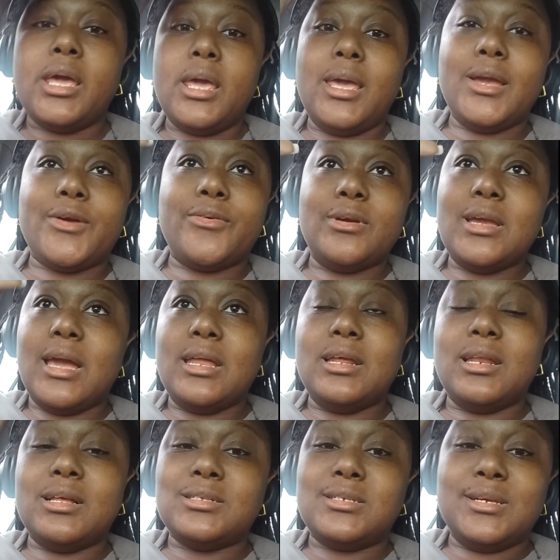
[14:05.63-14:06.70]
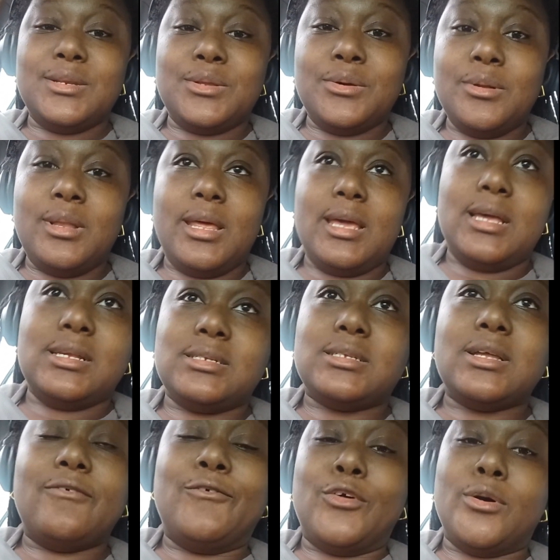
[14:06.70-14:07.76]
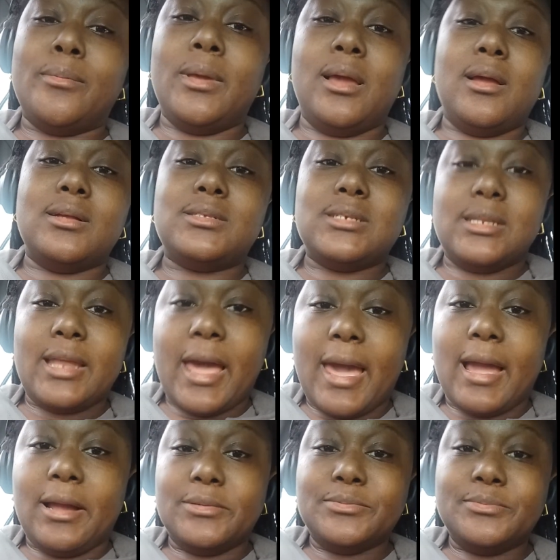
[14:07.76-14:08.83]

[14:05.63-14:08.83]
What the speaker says: it created a to-do list for me today.